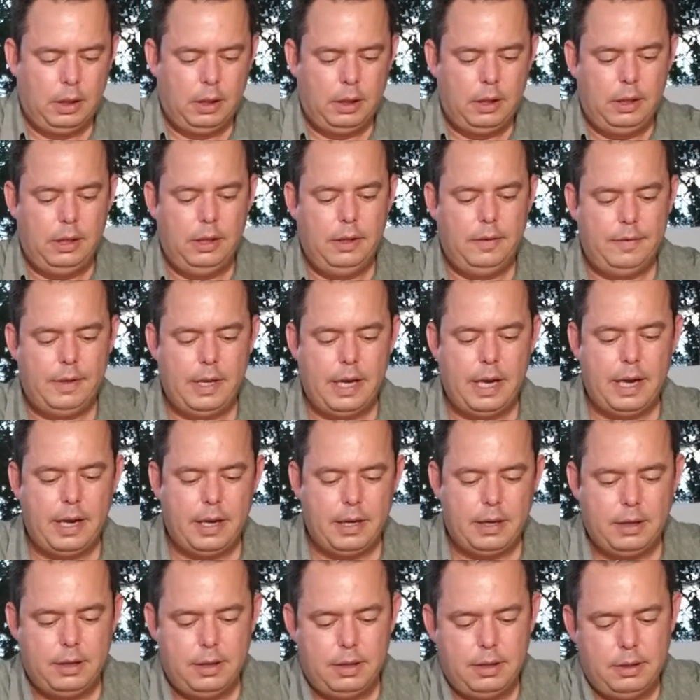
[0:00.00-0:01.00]
Give that
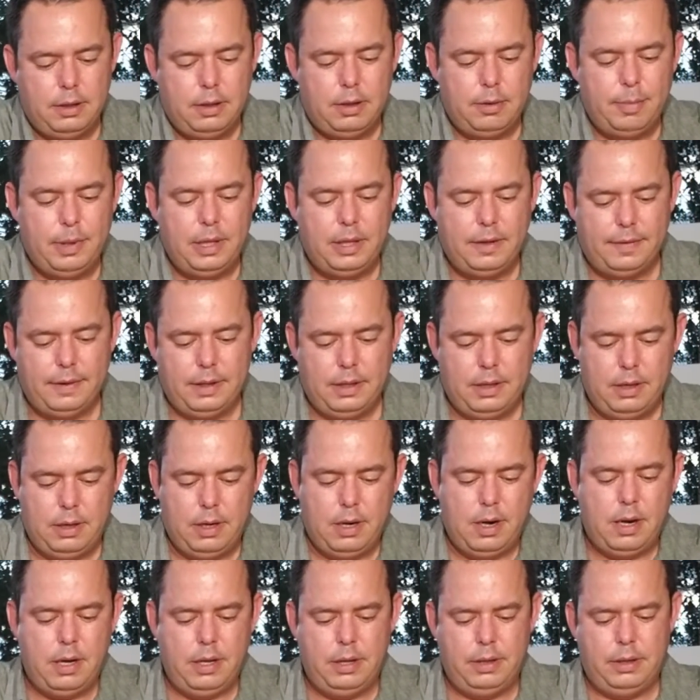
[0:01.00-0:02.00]
a little bit of a
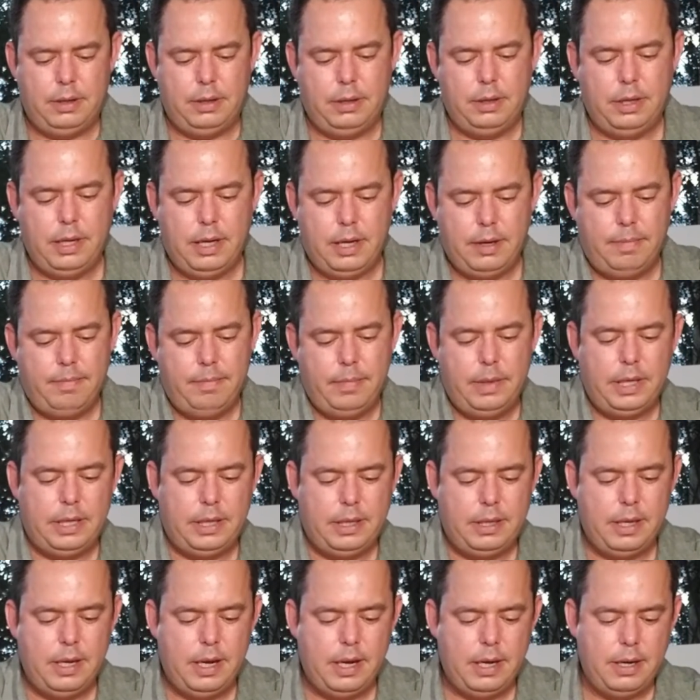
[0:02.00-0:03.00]
toss. Kind of mix
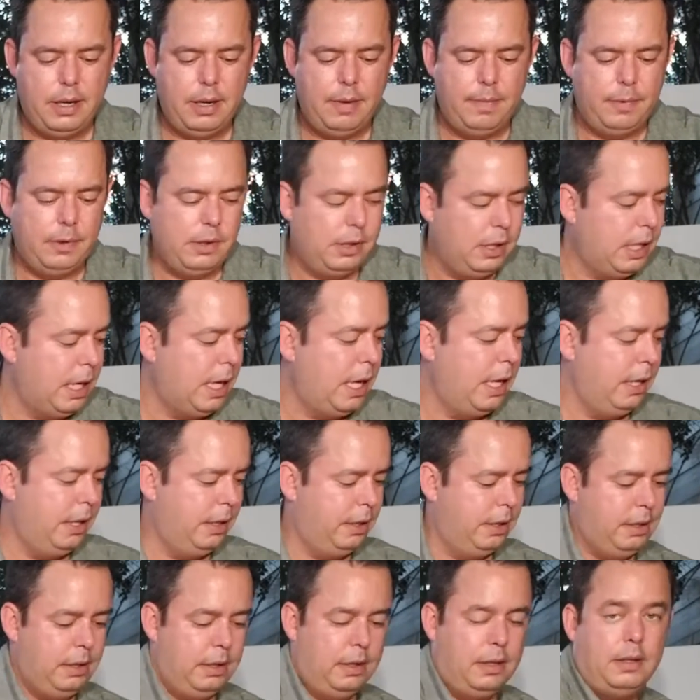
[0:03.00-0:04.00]
that up real
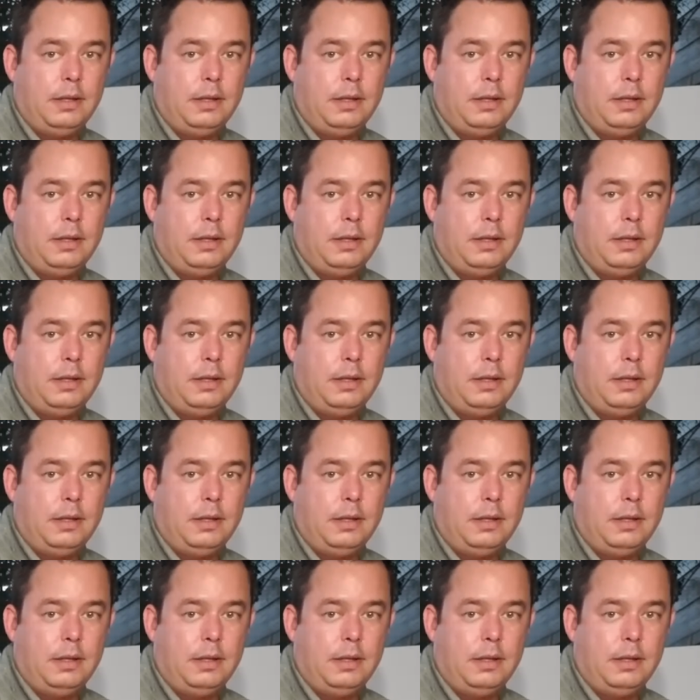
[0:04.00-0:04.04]
nice.